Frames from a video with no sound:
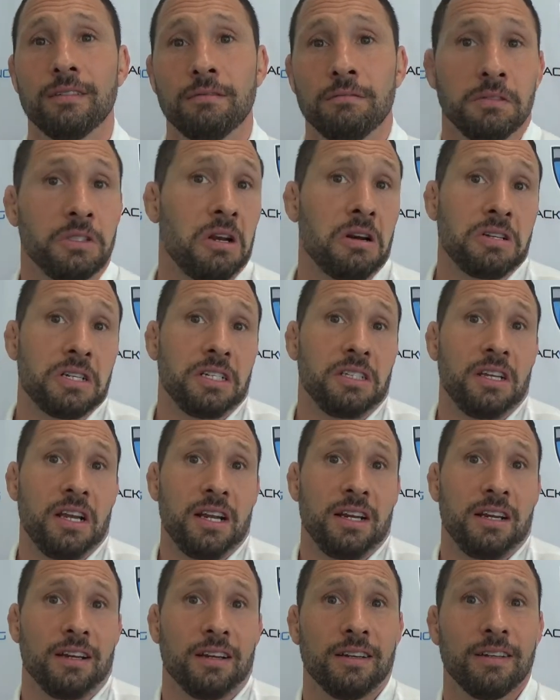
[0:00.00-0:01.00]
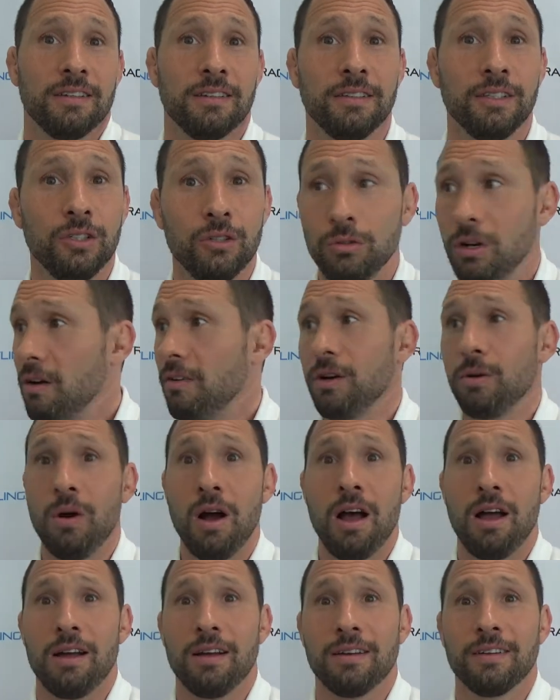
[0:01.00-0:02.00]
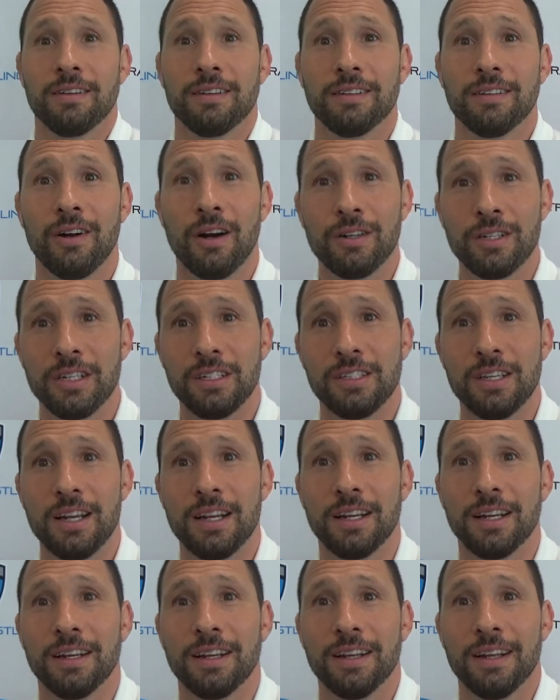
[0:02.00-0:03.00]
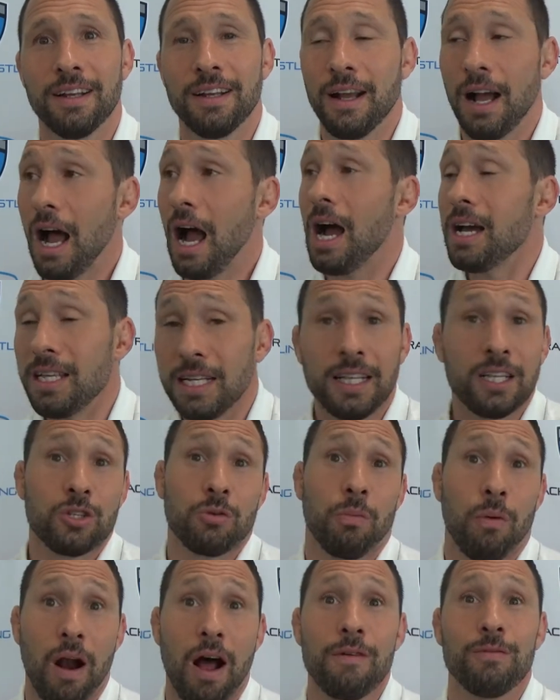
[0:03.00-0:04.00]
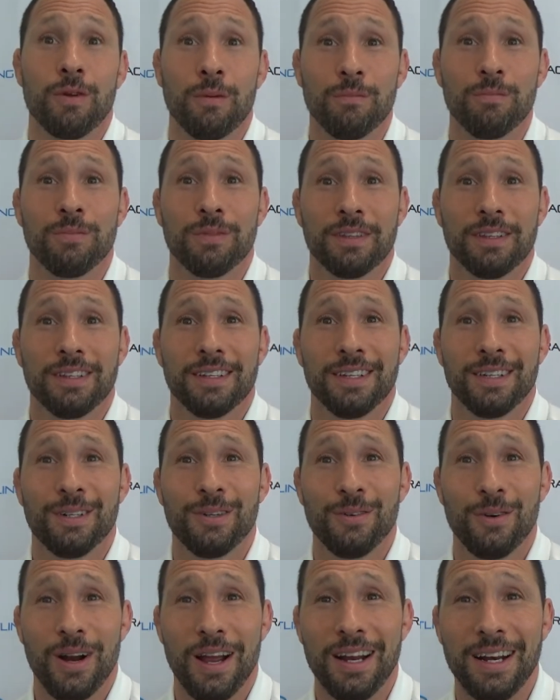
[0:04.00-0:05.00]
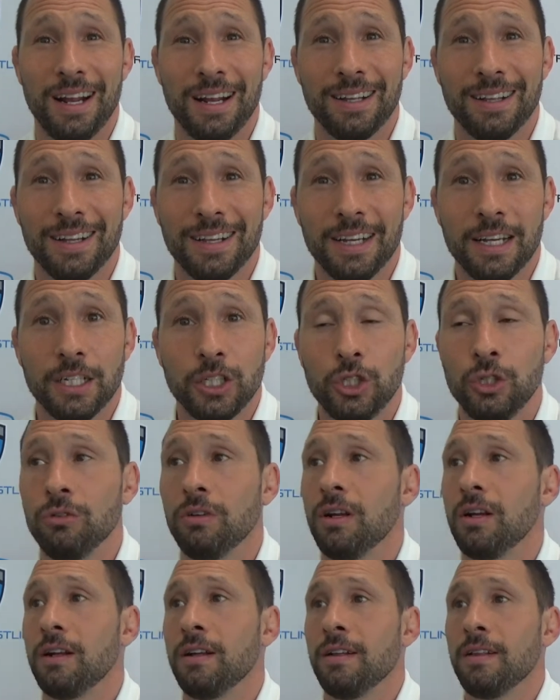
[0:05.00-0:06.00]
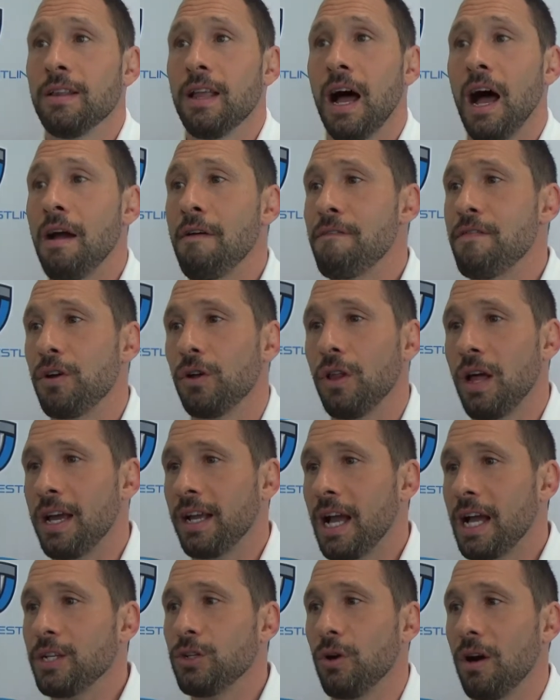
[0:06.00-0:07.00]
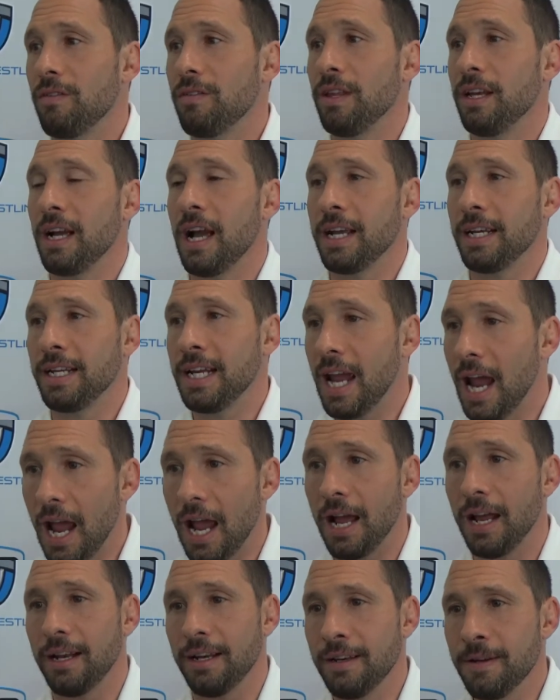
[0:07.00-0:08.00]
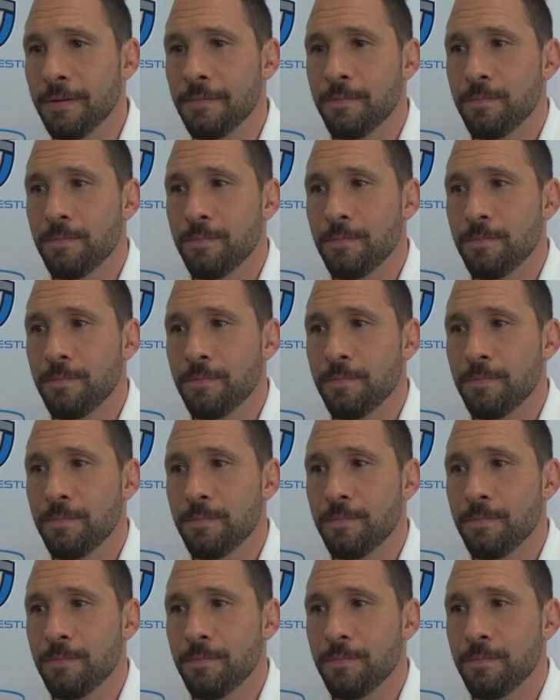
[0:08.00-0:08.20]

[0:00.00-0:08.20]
It's RTC. Do whatever you want. RTC. I think it's a problem, right? Shoot, I feel like I do everything I can